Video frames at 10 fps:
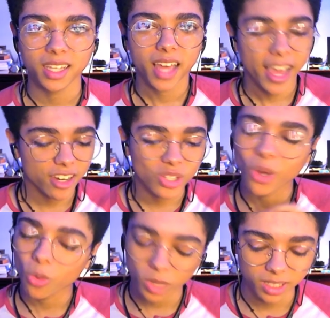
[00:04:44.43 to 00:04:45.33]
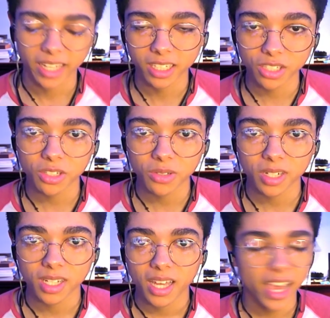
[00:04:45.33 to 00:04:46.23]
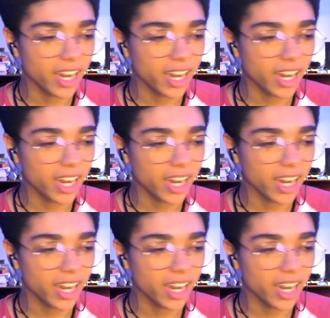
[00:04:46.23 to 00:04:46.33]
and no one likes you and